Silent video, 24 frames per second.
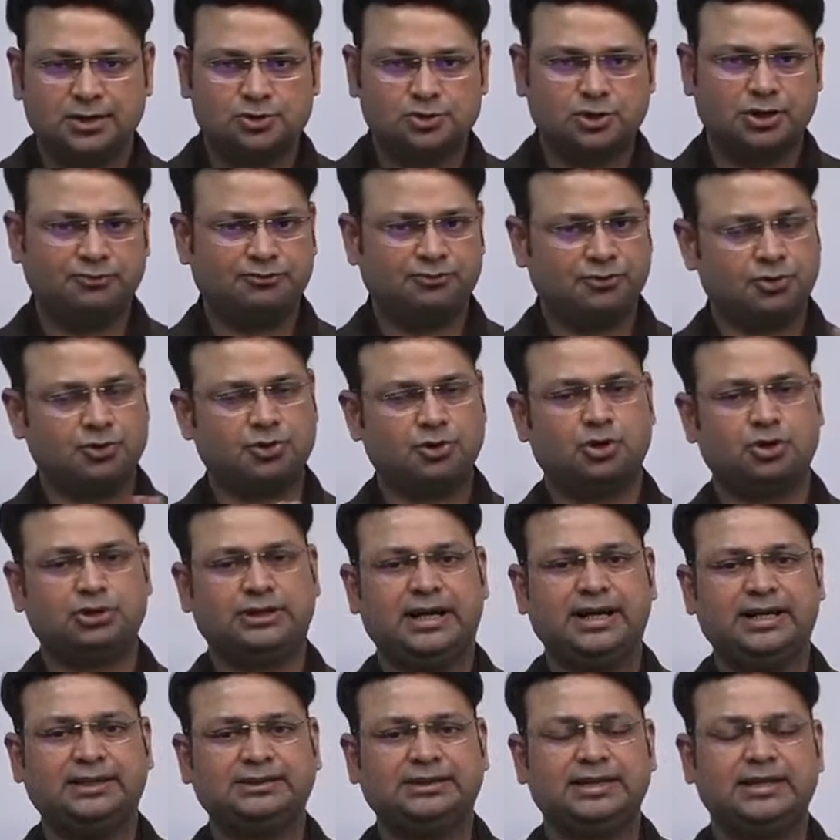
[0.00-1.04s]
So if you know
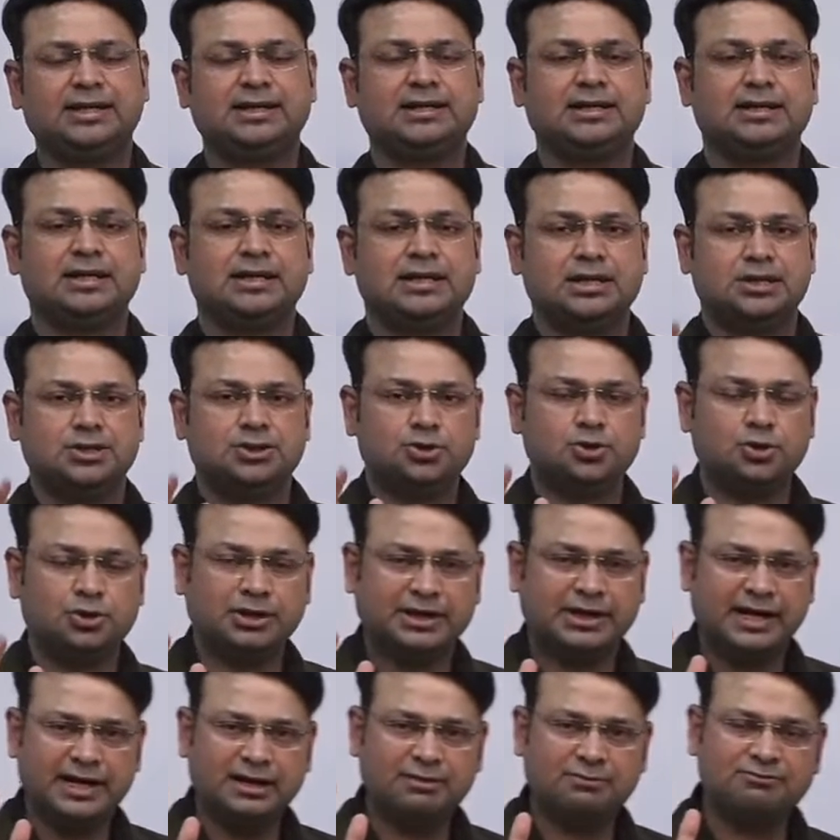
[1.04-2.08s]
that thing, you
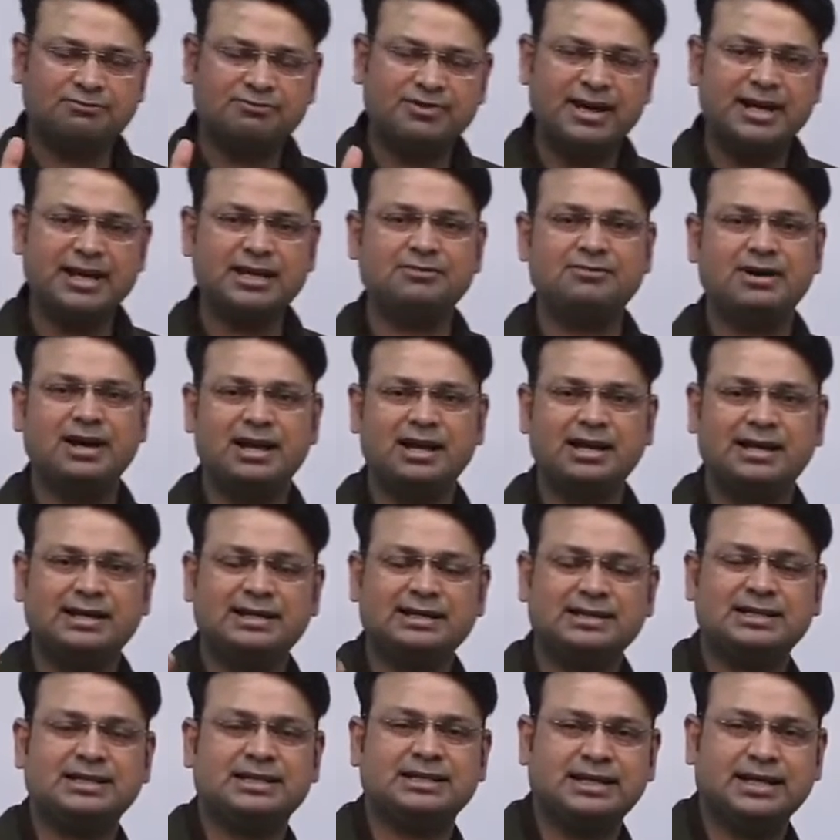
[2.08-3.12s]
can very well
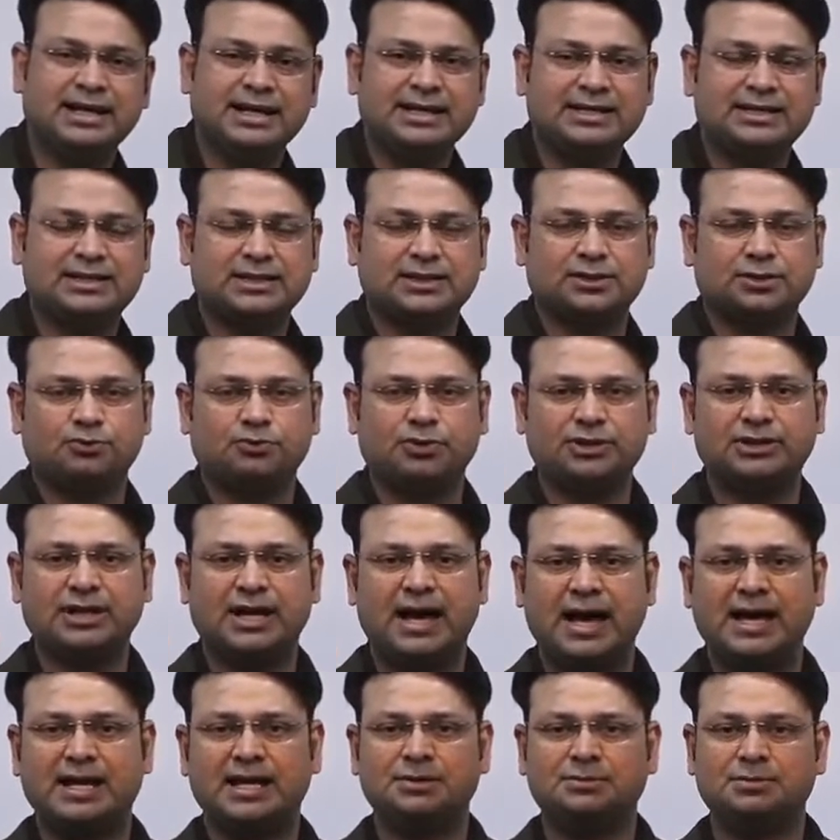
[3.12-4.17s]
integrate with
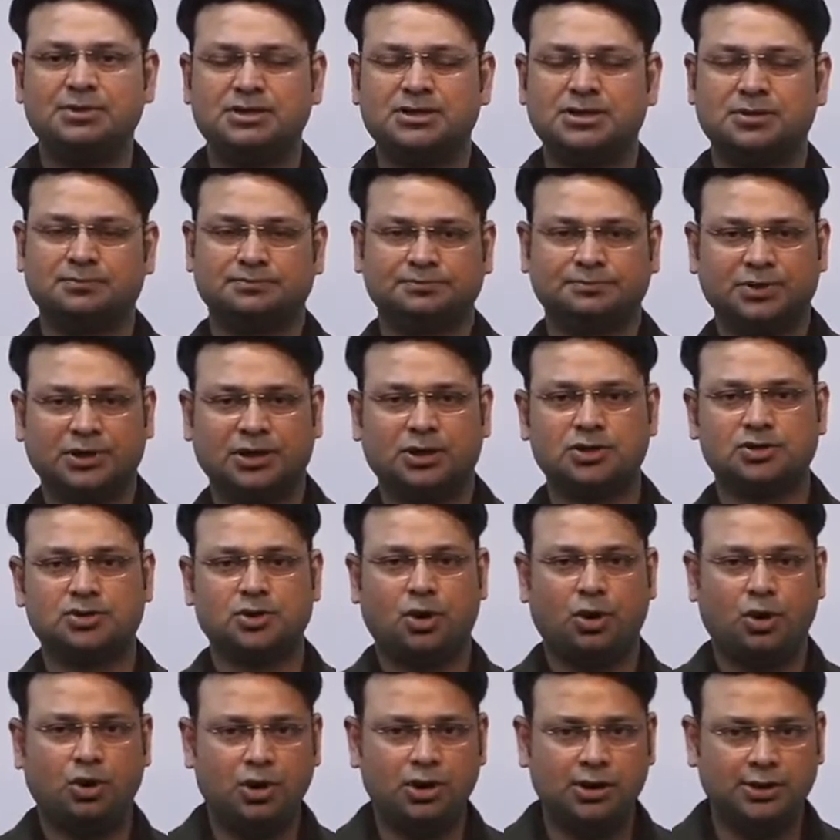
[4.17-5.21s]
animism, because
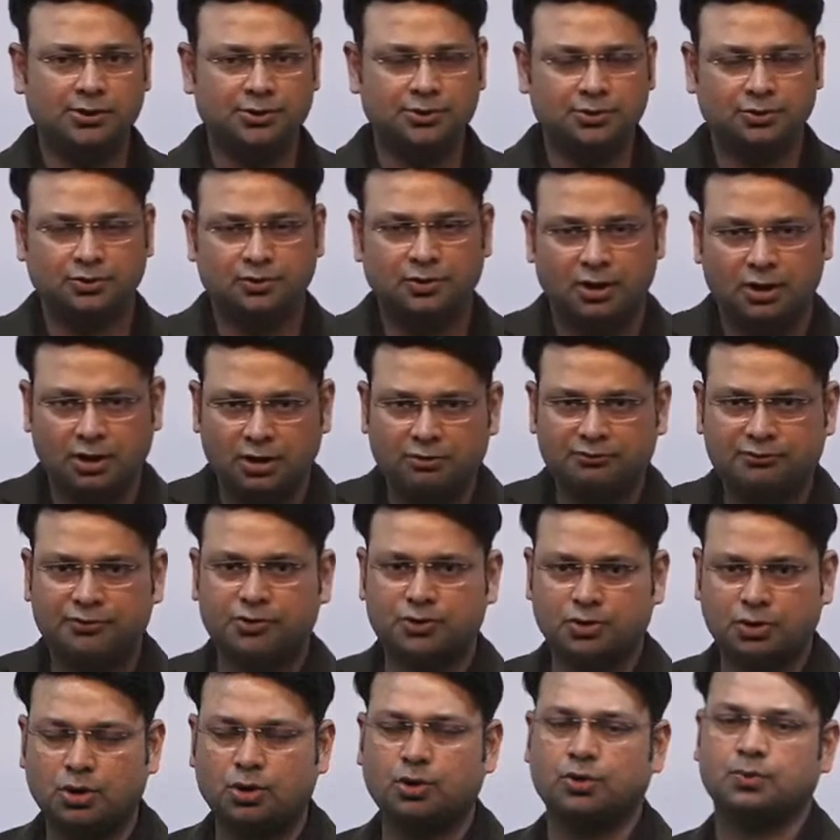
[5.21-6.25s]
all of
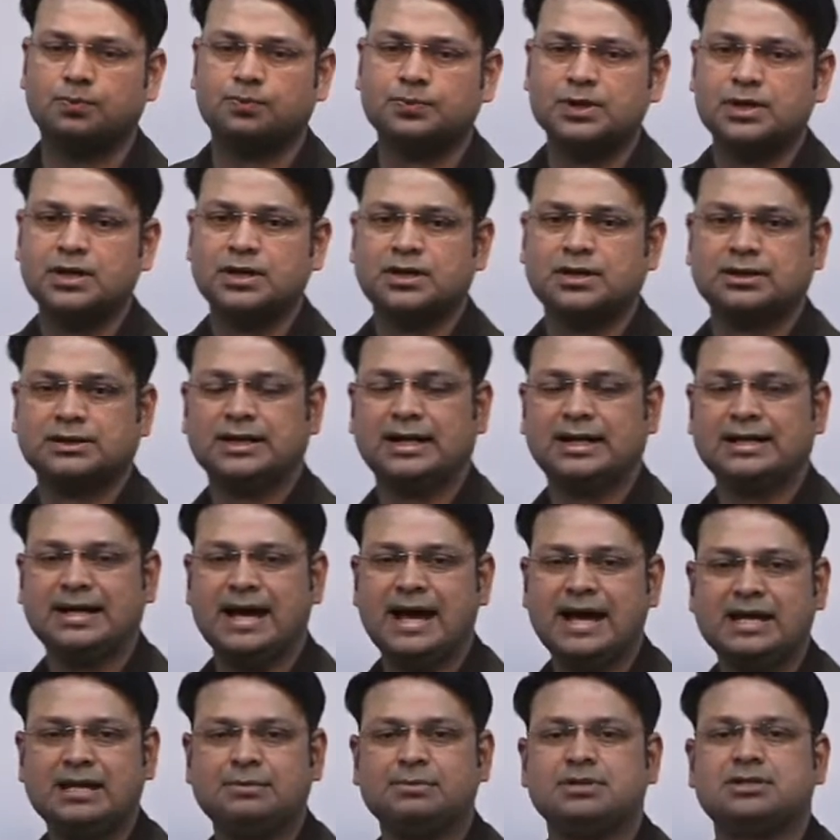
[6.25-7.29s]
you know that
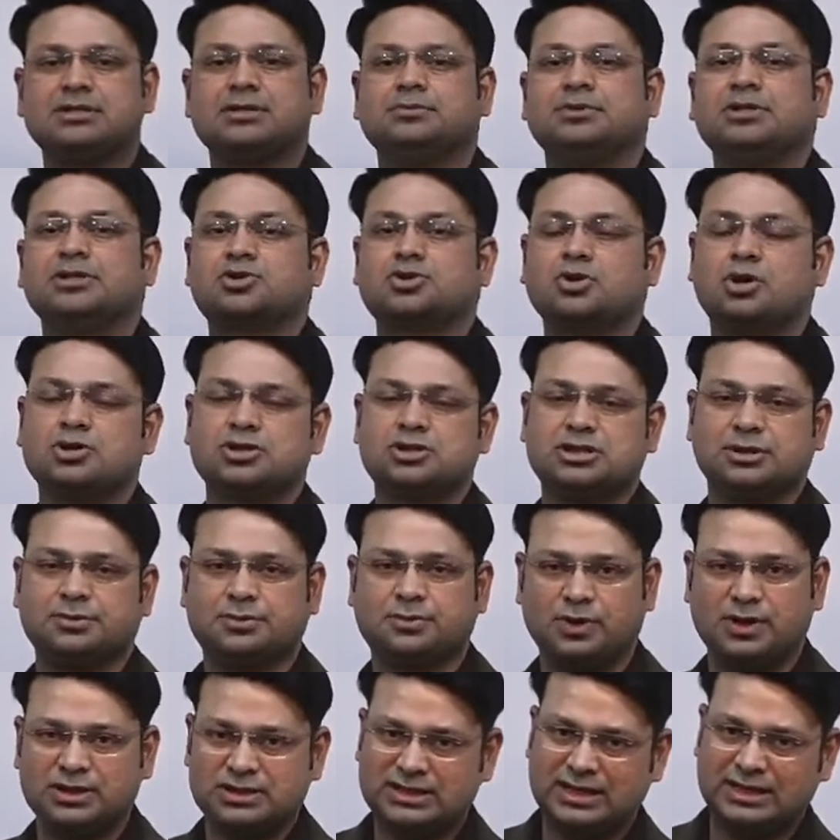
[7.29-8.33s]
animism, this
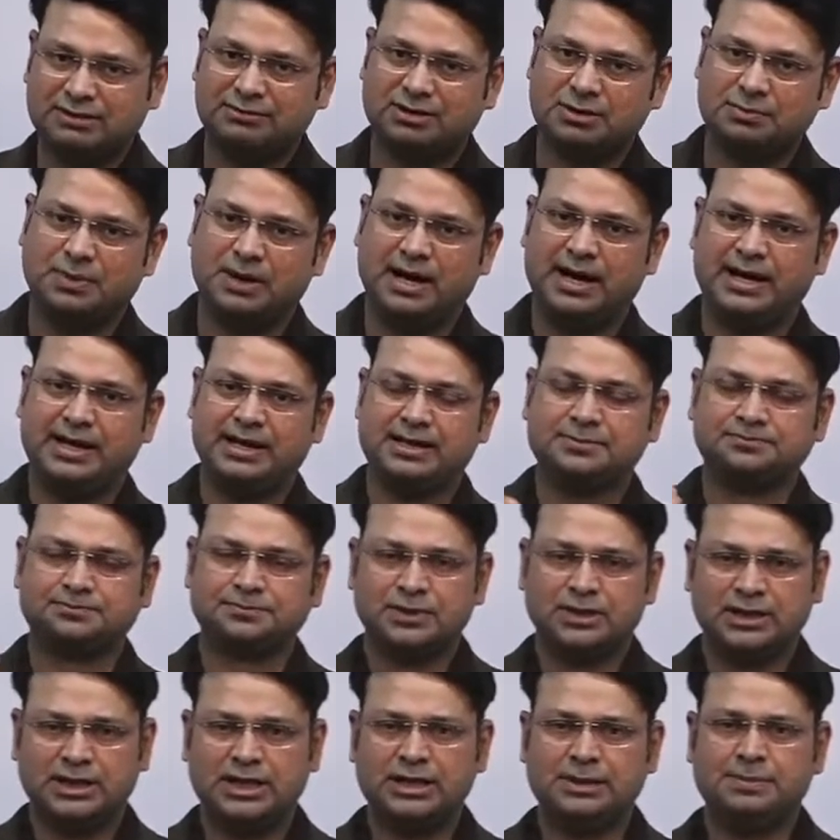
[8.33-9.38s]
concept was given by
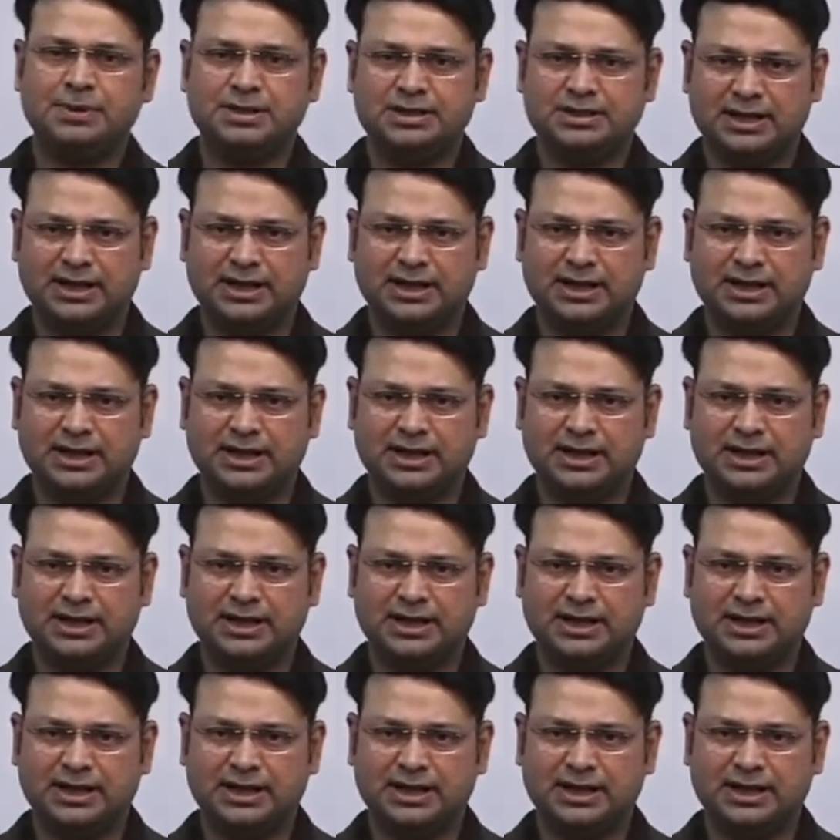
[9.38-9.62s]
E.B.